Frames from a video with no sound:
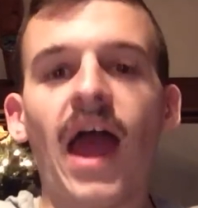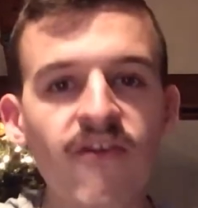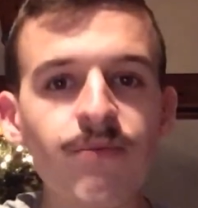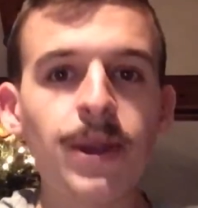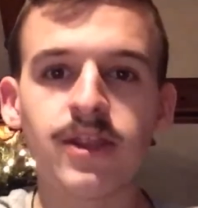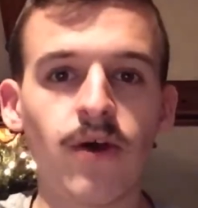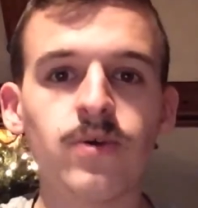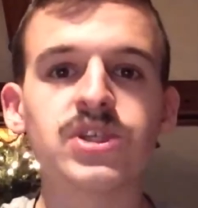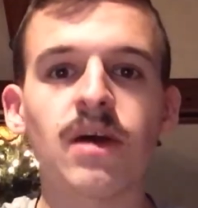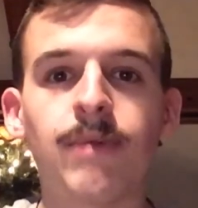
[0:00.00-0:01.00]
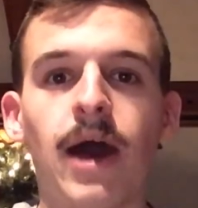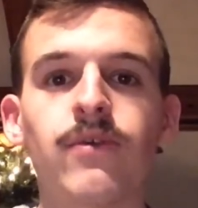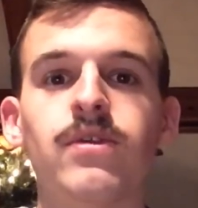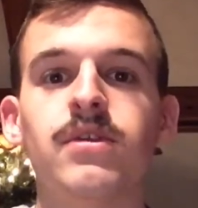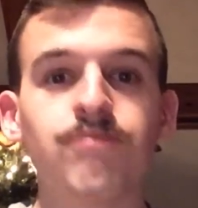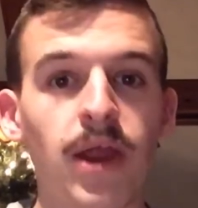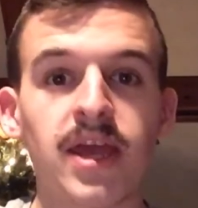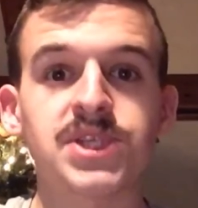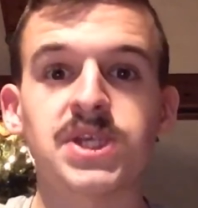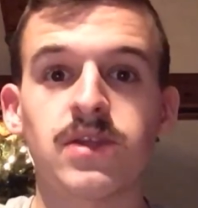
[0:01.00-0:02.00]
everybody knows about the
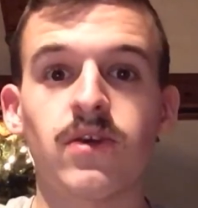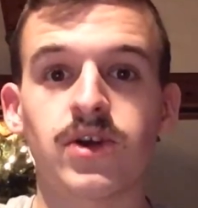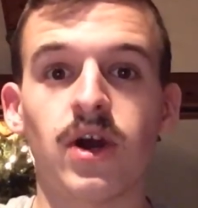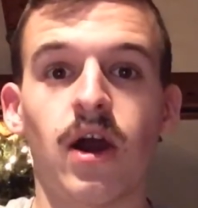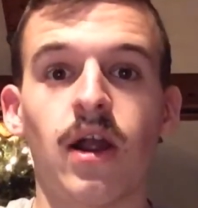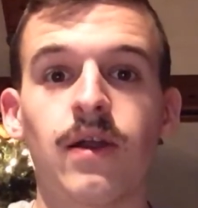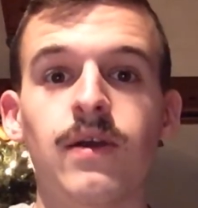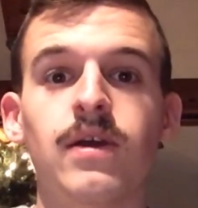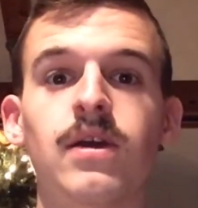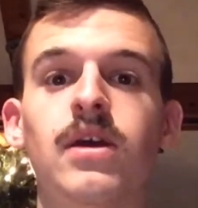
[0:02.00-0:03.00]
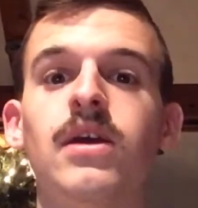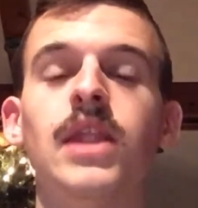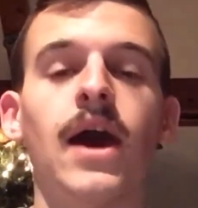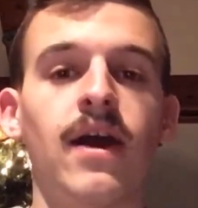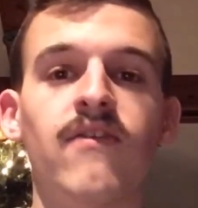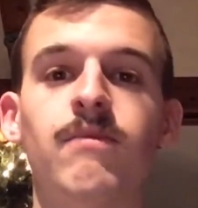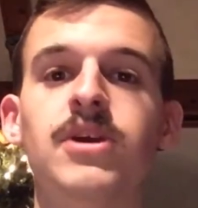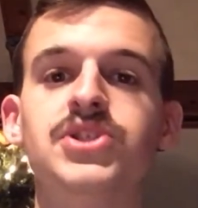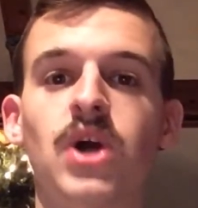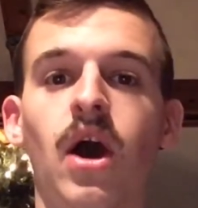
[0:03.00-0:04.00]
brakes in their car. Now,
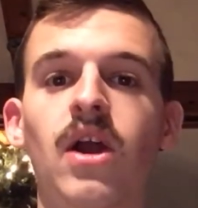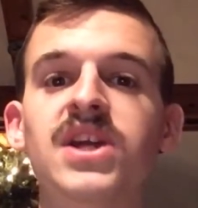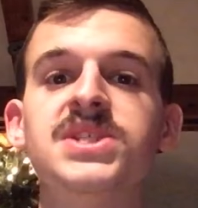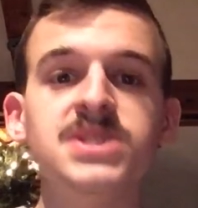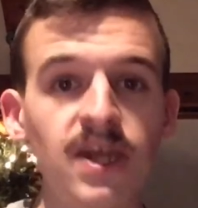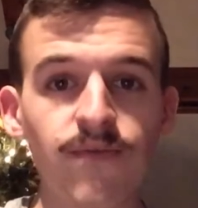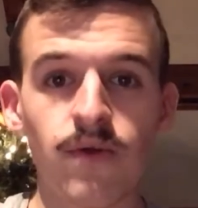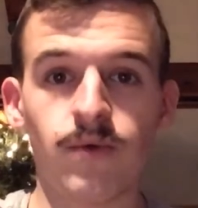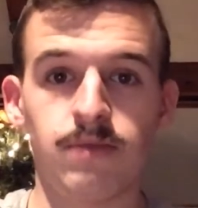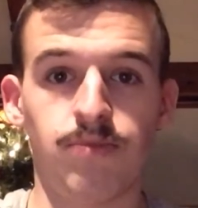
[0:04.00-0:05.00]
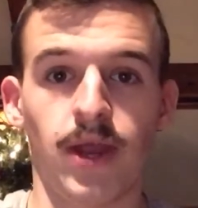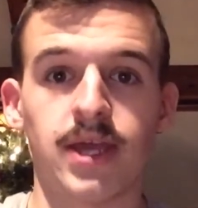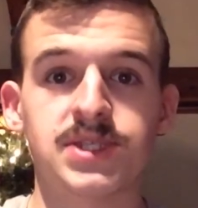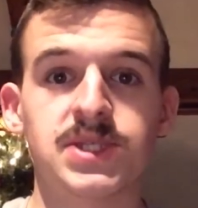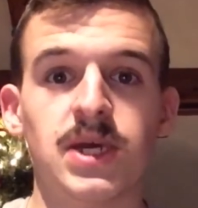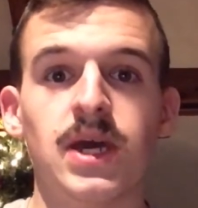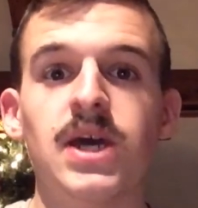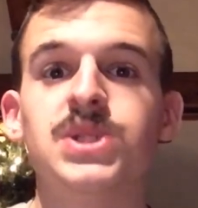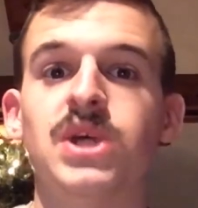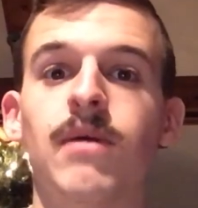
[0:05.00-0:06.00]
everybody's car is different with brakes.
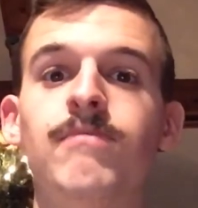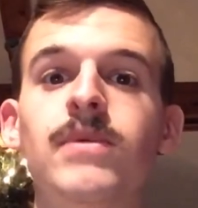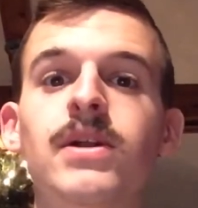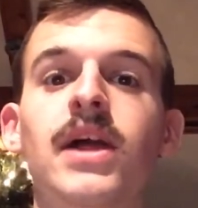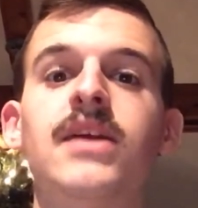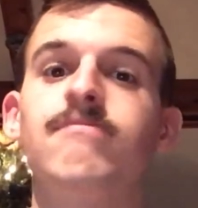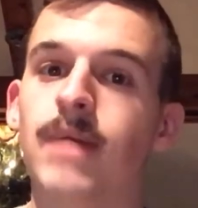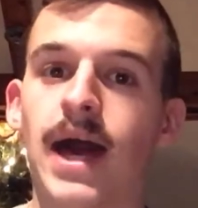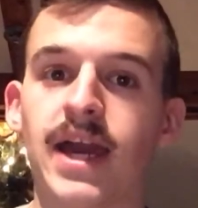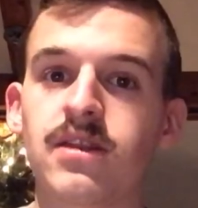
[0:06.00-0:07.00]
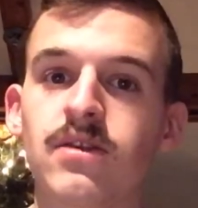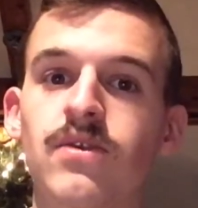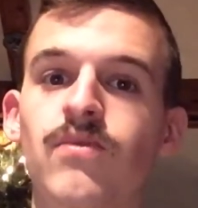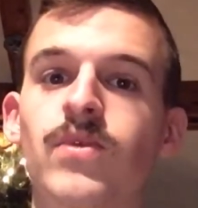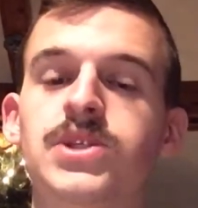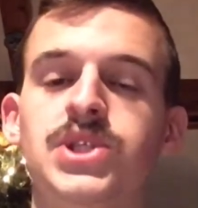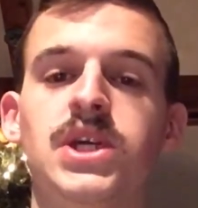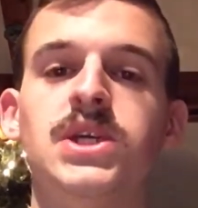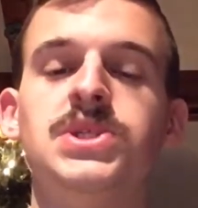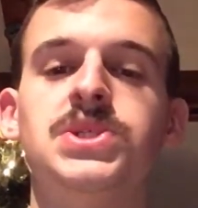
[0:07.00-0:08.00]
Some, like mine, which
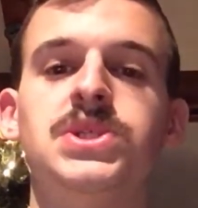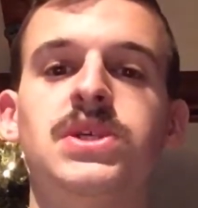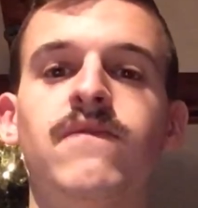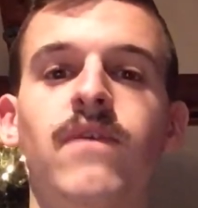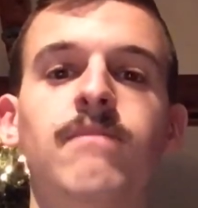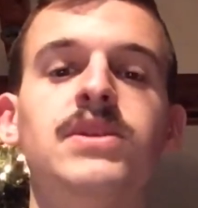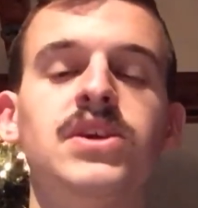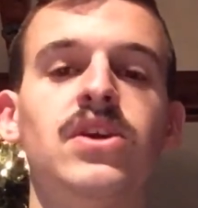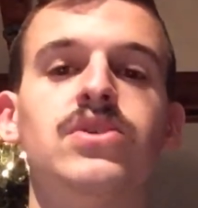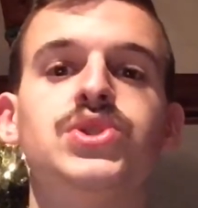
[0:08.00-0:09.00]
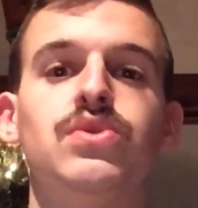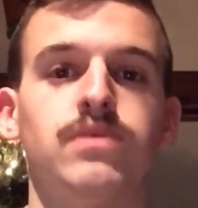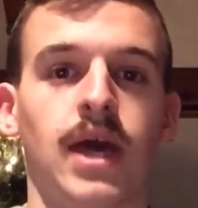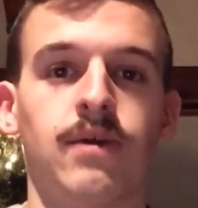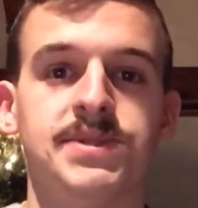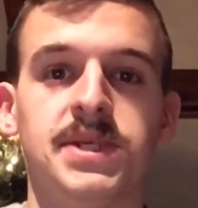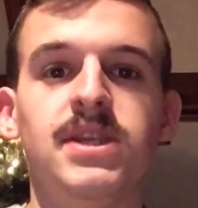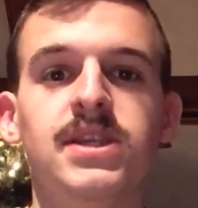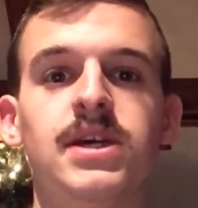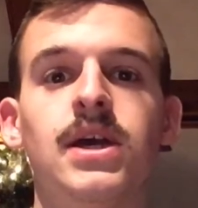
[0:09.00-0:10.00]
is from the year
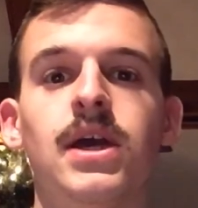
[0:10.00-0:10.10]
2000,